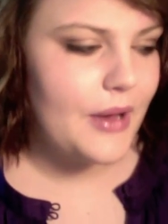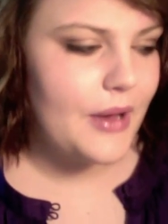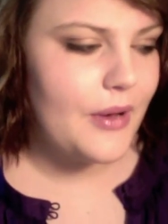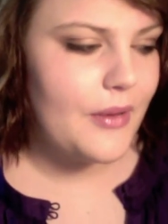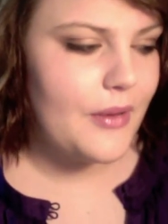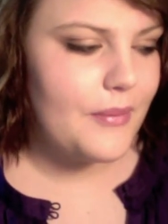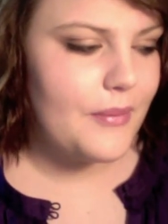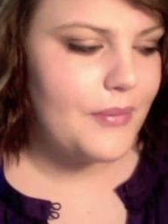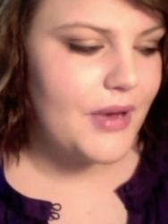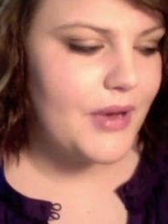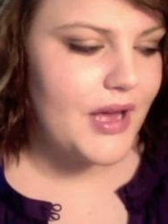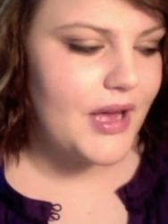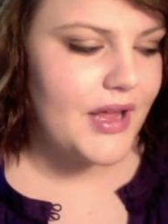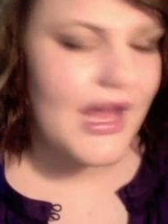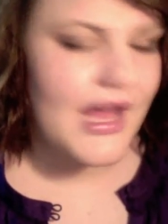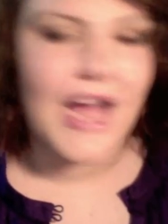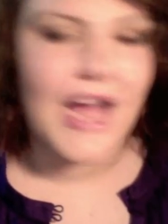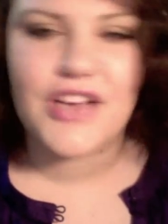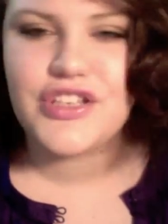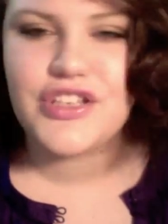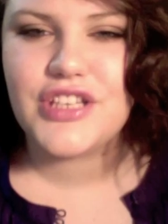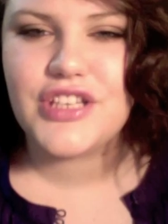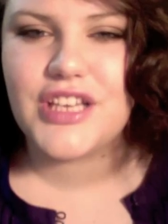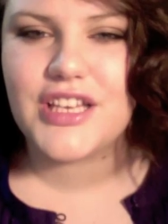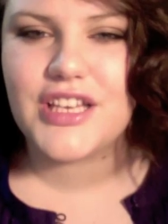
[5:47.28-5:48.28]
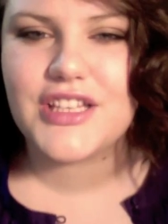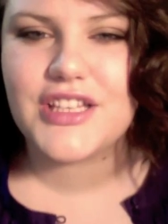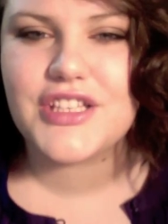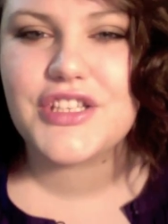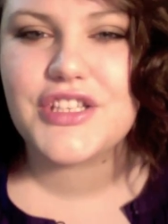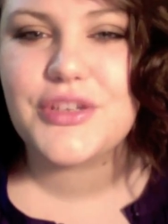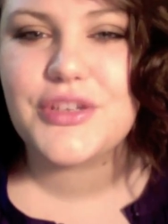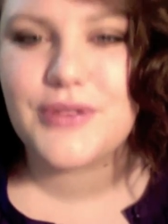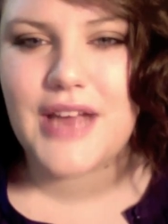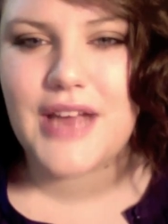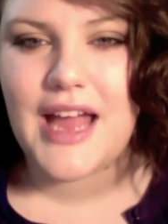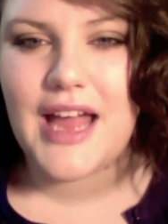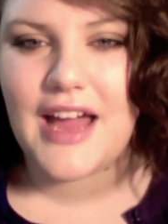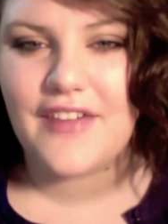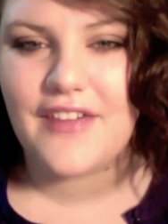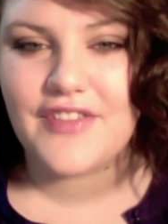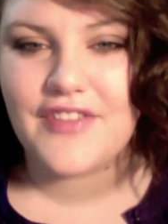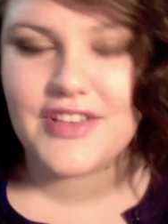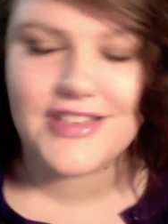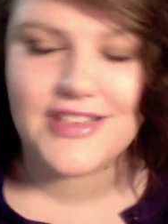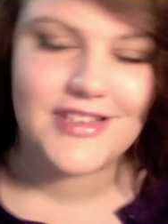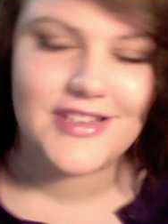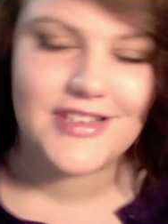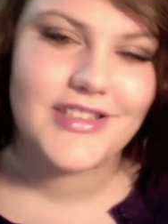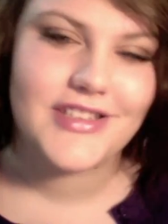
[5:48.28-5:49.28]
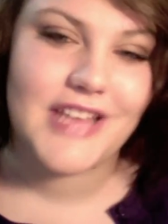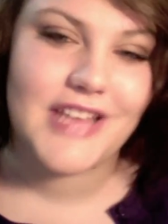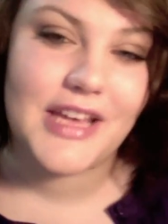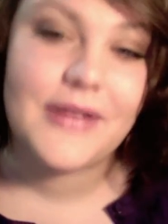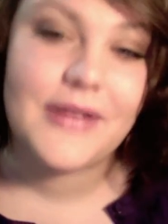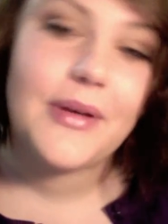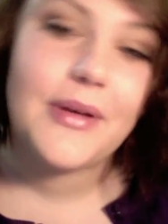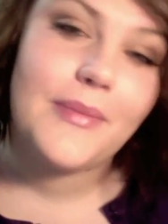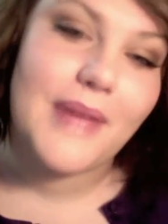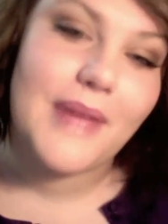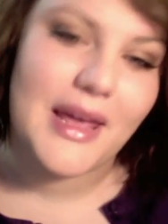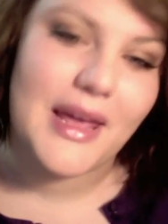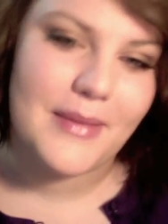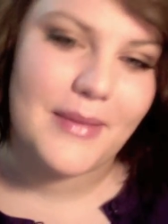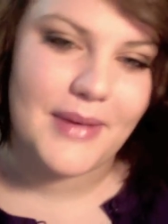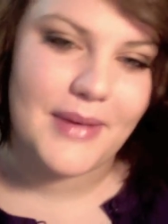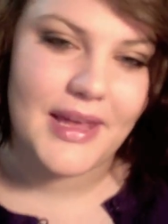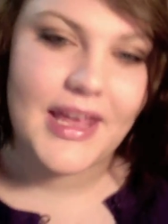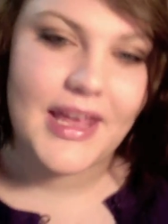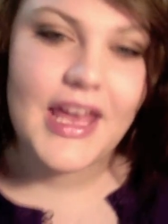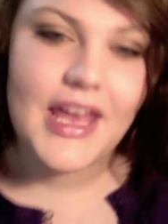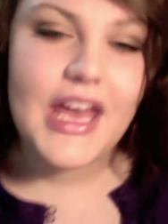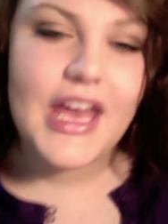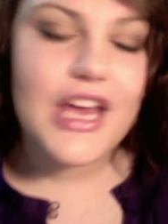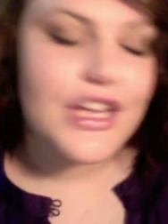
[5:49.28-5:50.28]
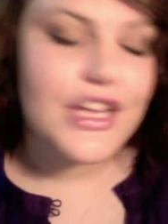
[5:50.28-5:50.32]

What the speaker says: But actually, it's 2.5 because there's like a maybe.